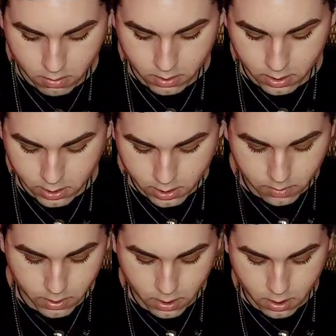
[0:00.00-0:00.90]
what needs to
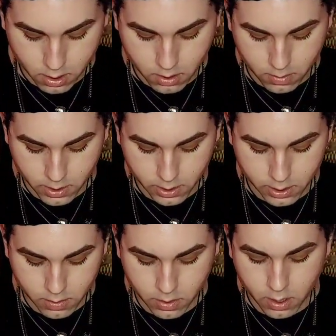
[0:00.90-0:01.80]
be heard, what
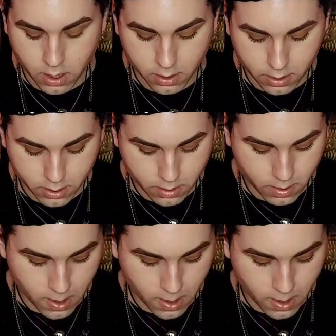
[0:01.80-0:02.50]
needs to be honored.